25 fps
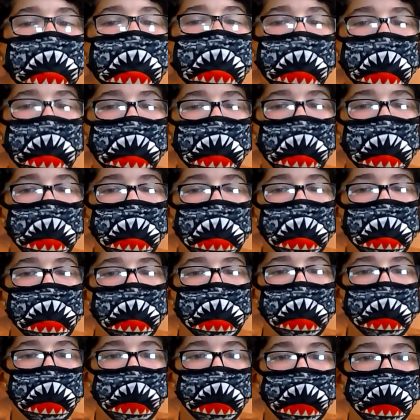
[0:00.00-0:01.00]
thunderstorms.
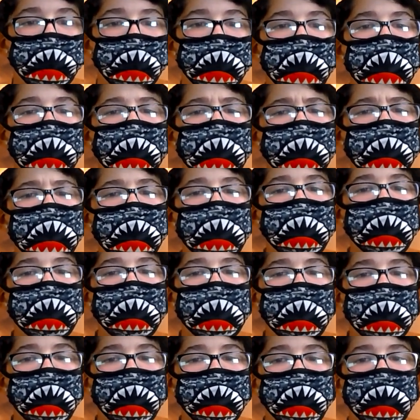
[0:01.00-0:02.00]
Try to stay
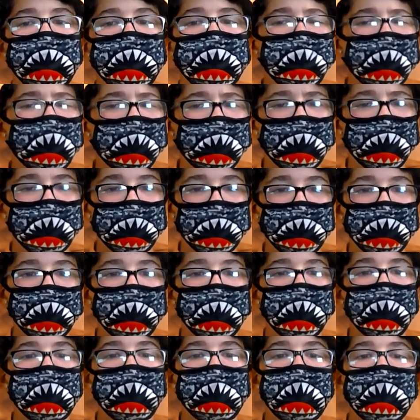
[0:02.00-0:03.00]
inside and not get wet.
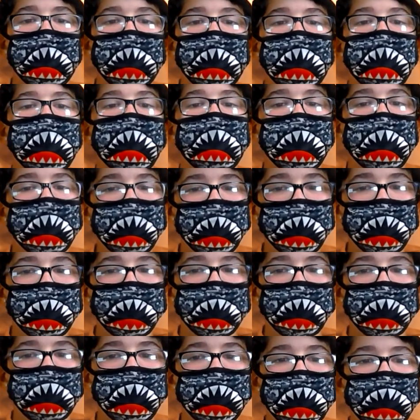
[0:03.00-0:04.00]
In other weather
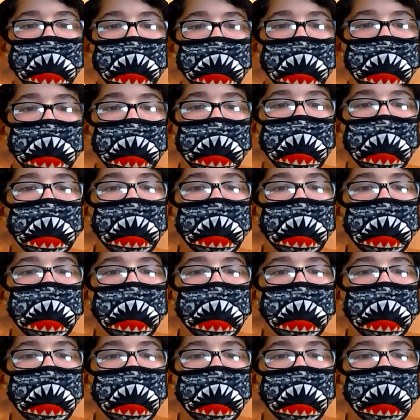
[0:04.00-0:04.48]
news, a